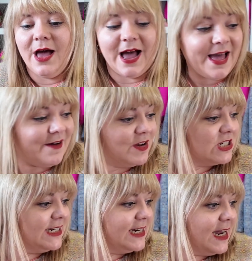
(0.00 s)
I have
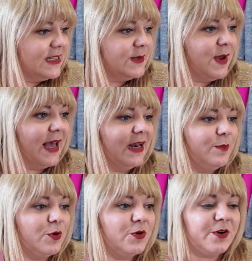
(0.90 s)
actually dyed some
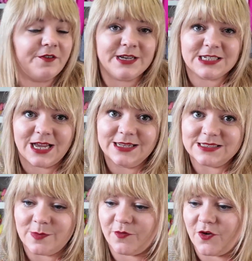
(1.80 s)
Hellebore
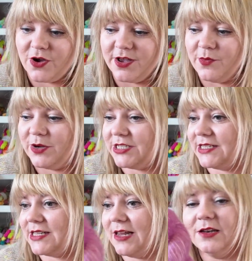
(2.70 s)
Orientalis up for her, which is our